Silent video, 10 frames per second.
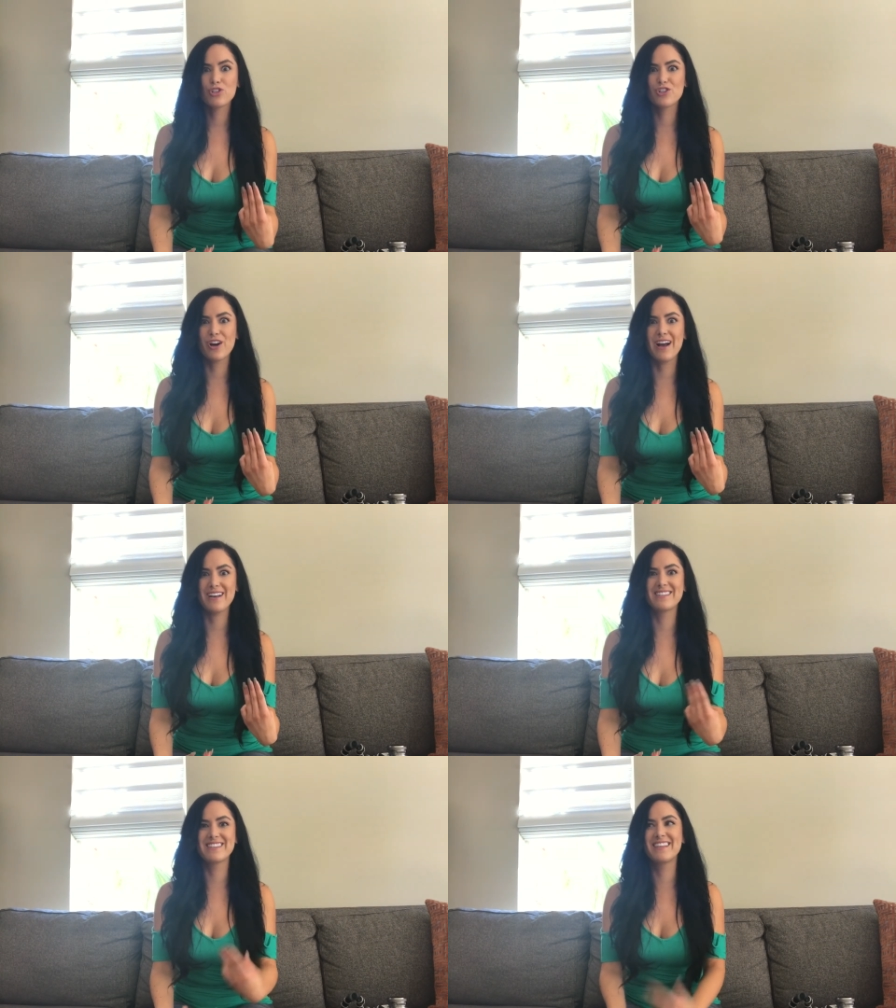
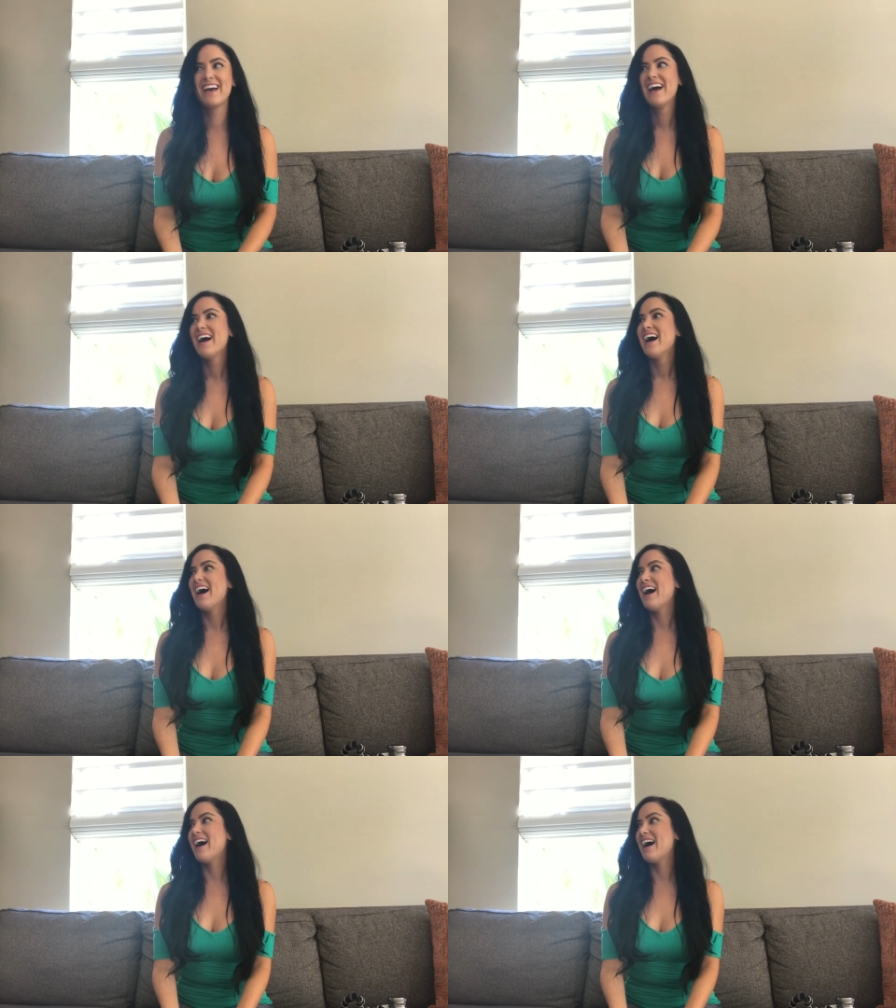stress.
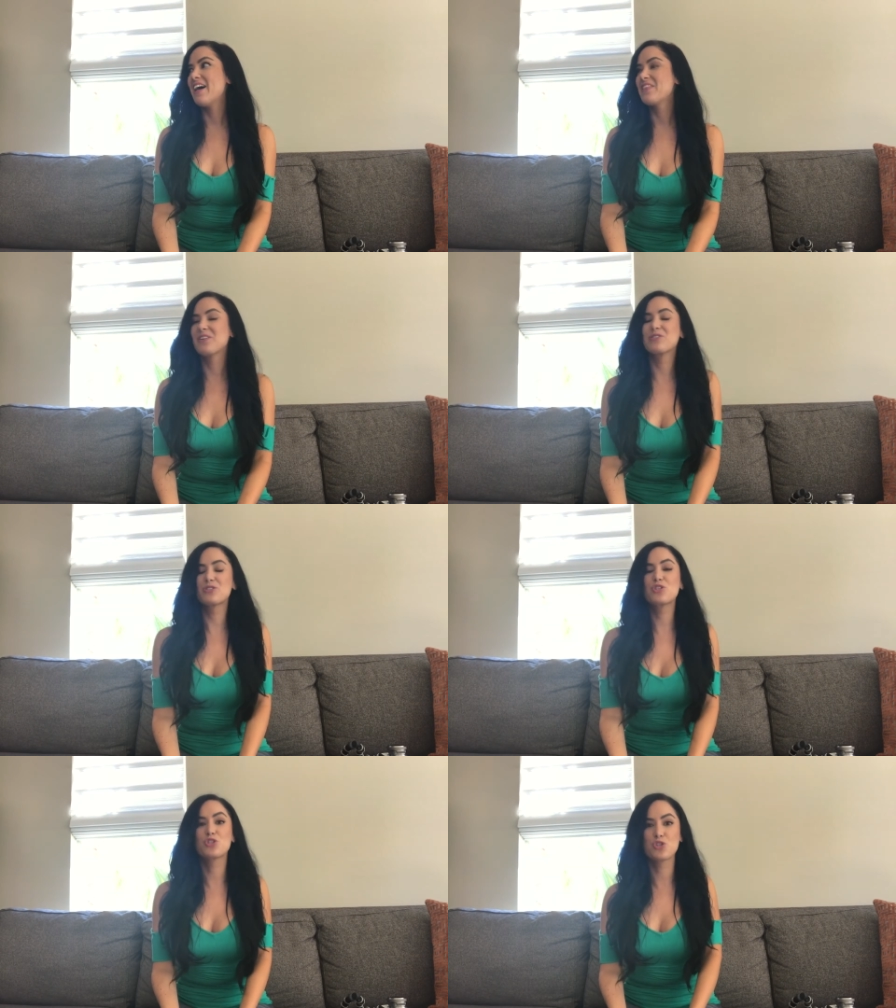Uh, there's
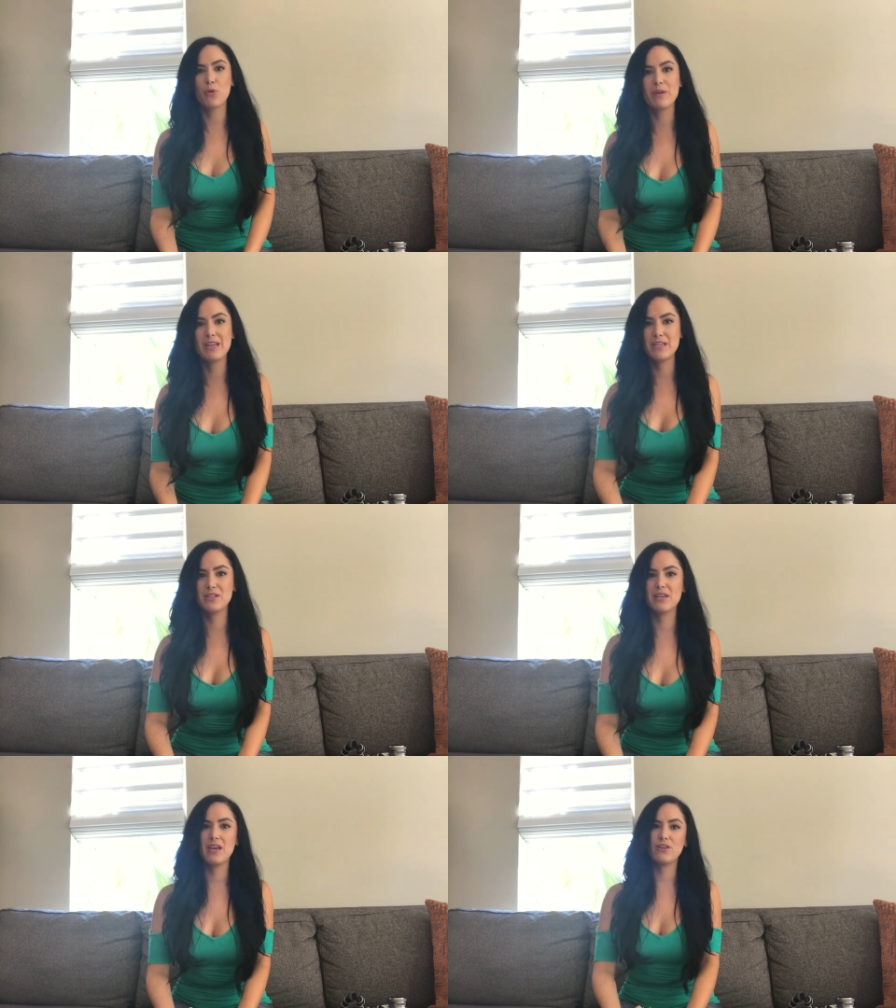just so many
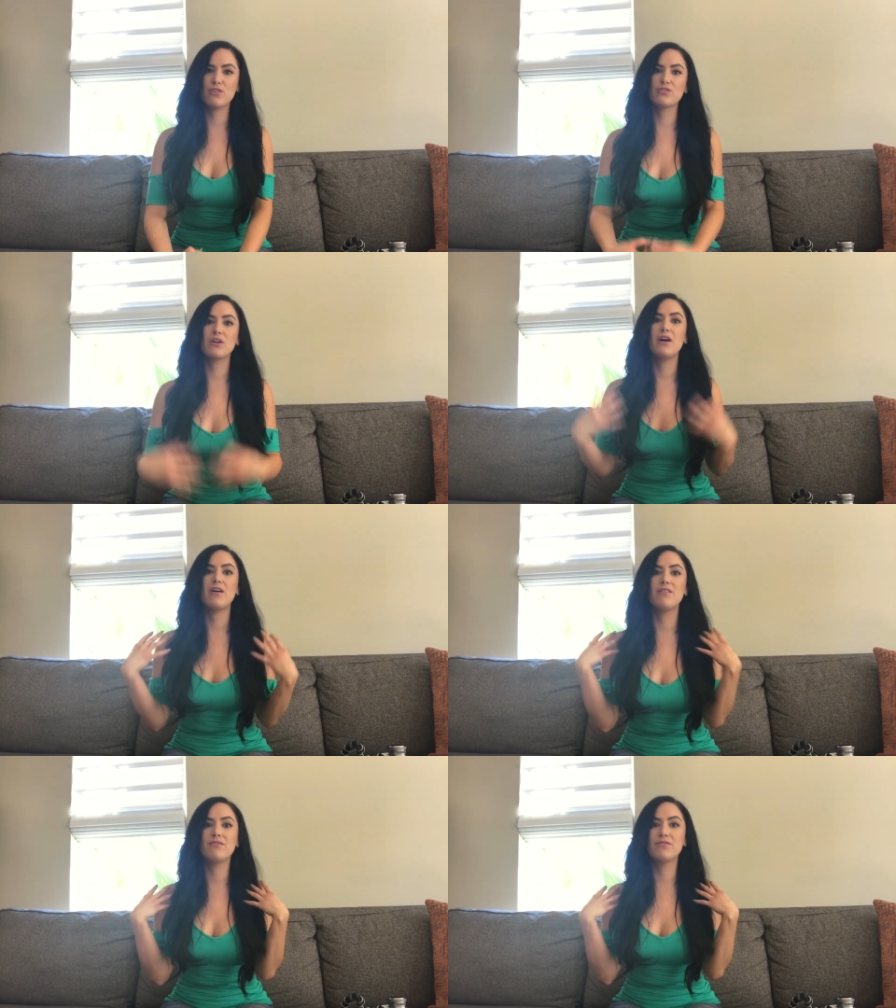indicators
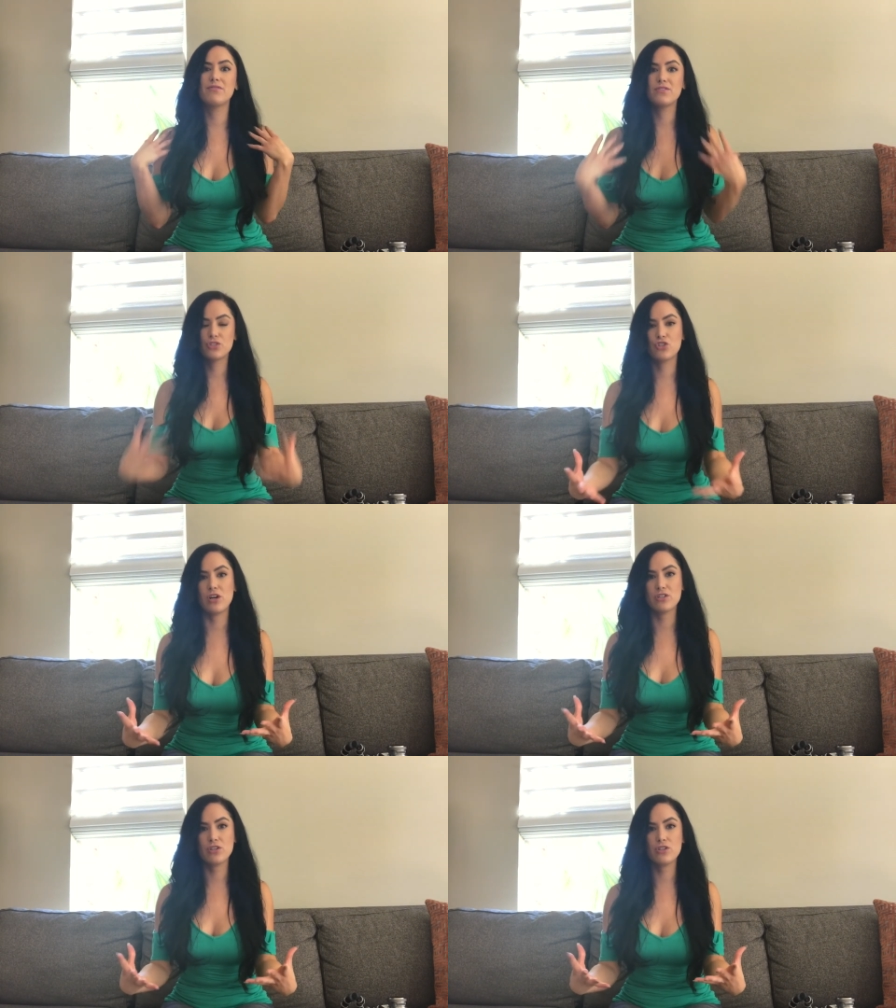of
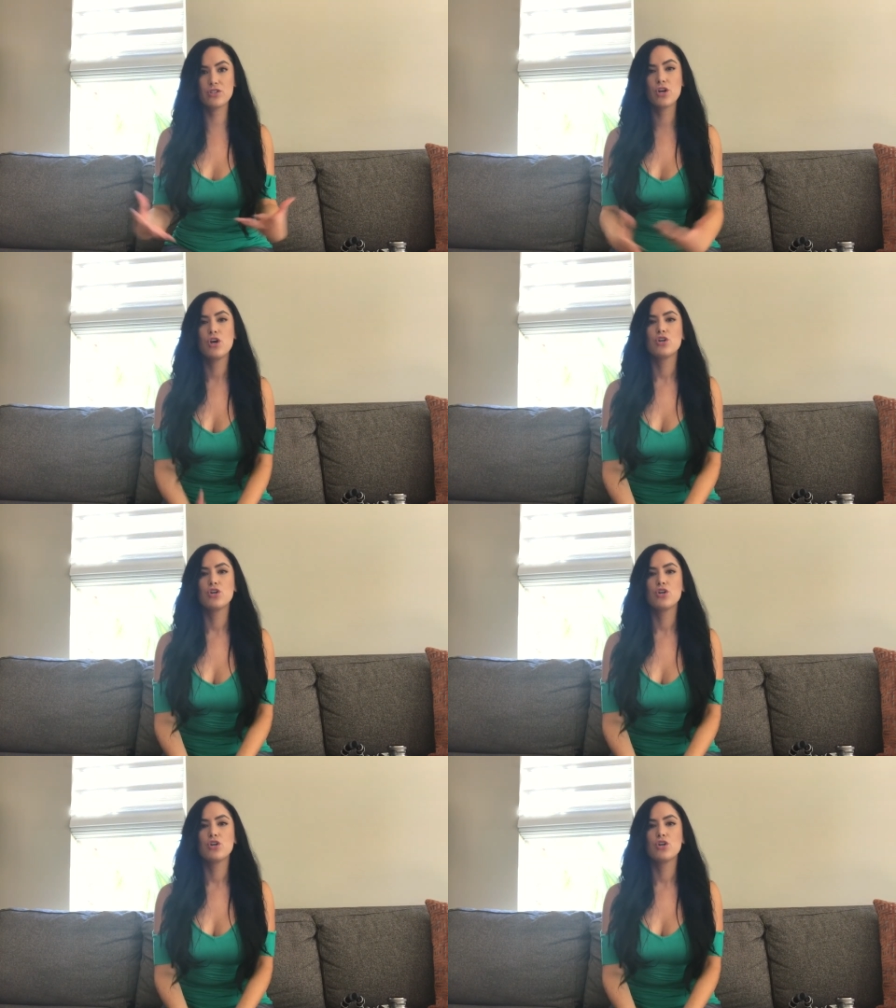stressors.